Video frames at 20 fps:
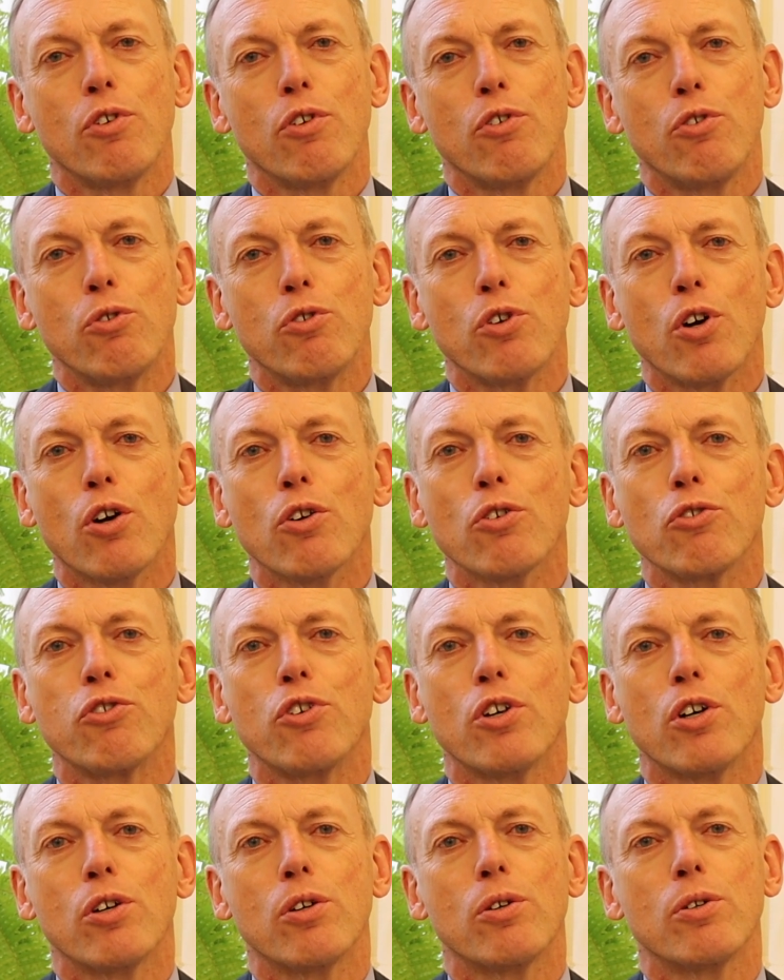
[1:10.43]
should
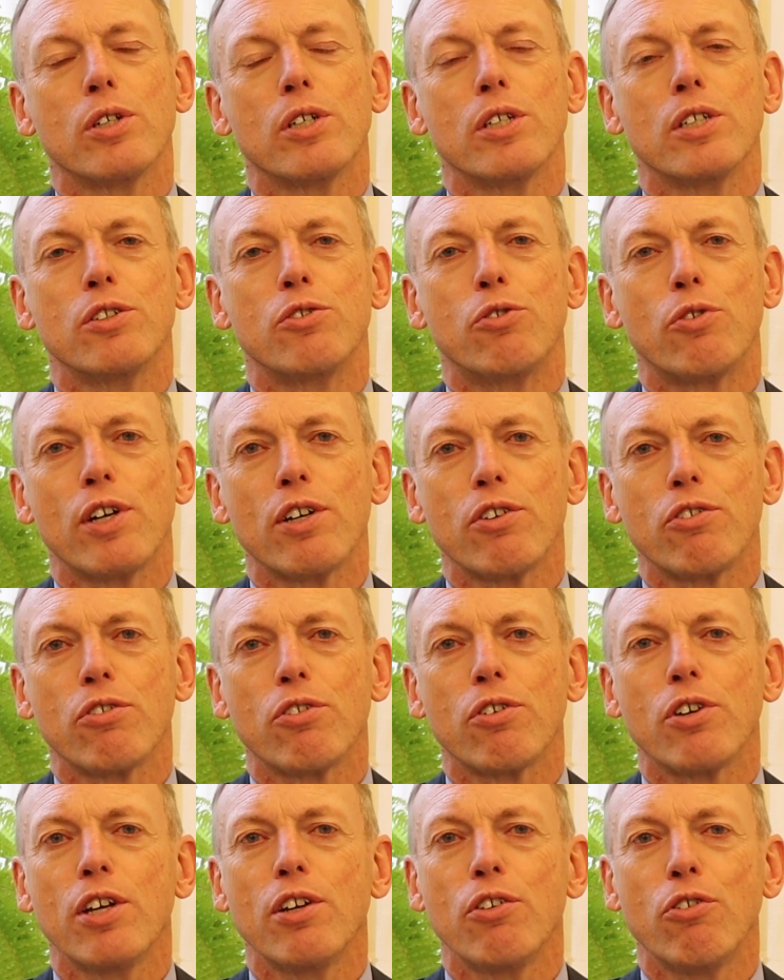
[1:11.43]
also
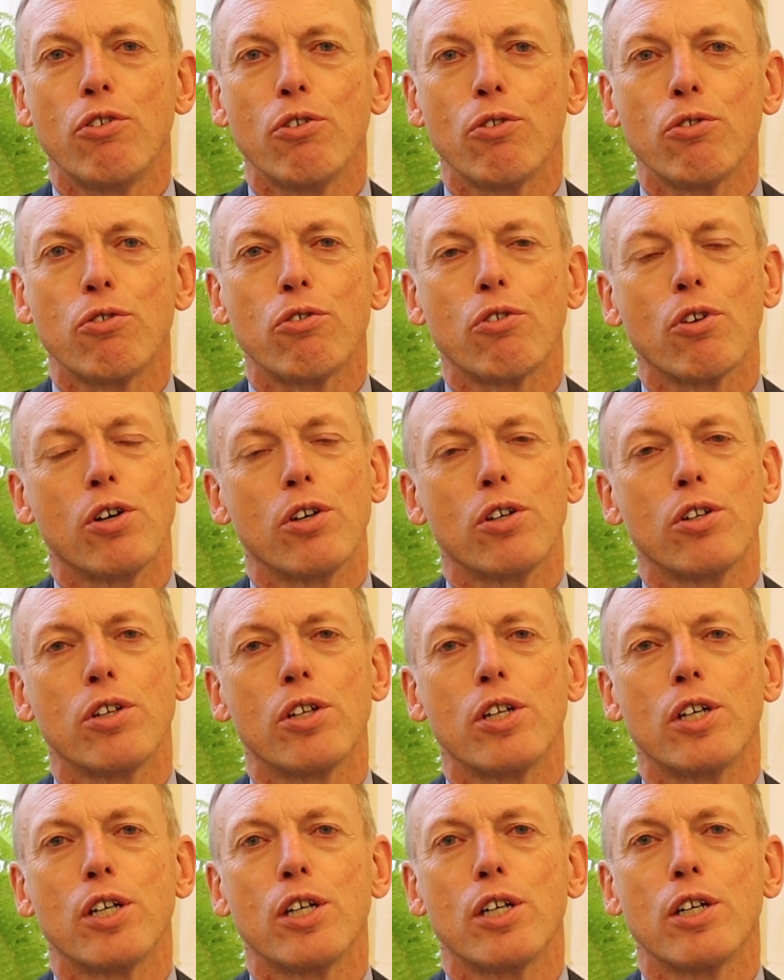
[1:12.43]
address issues
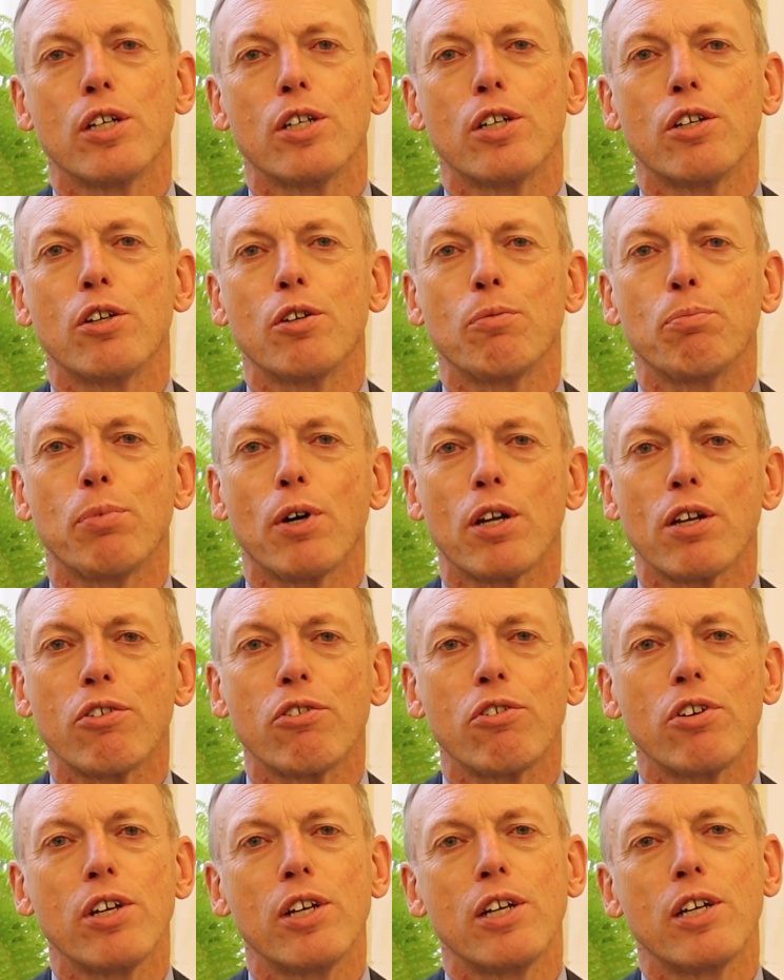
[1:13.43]
on a
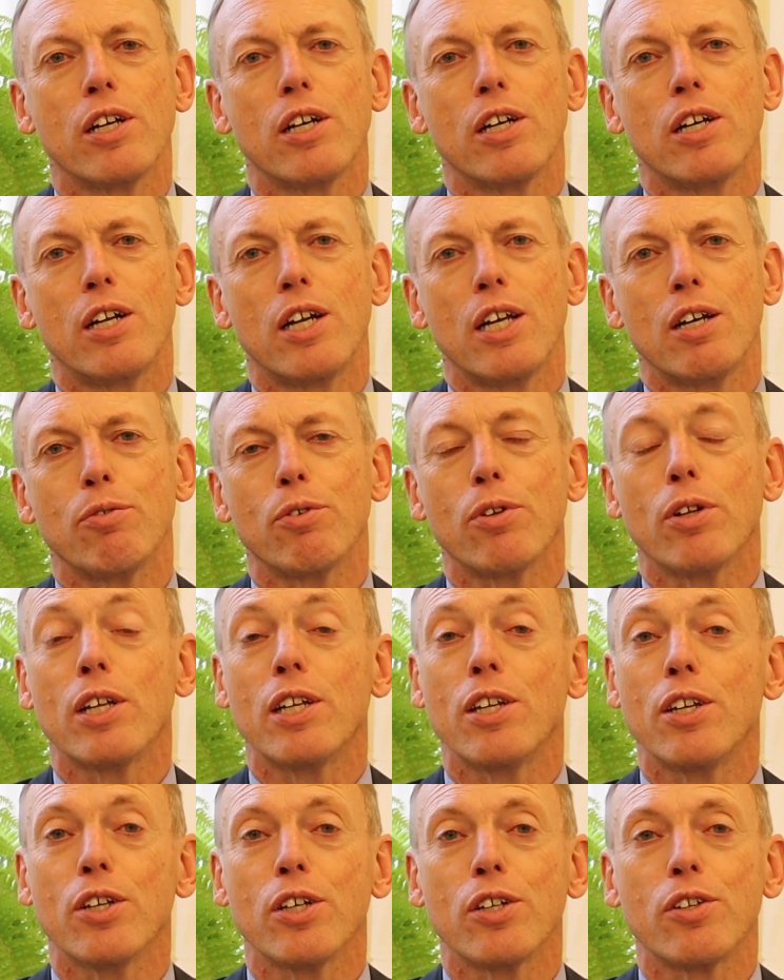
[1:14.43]
policy level
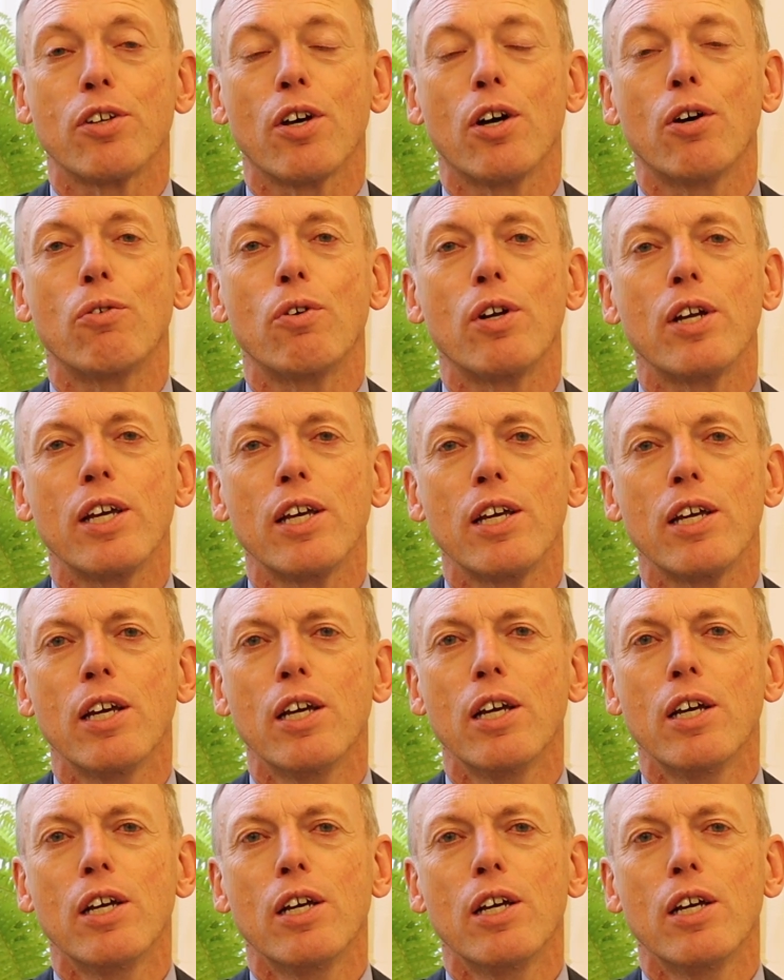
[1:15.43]
and not only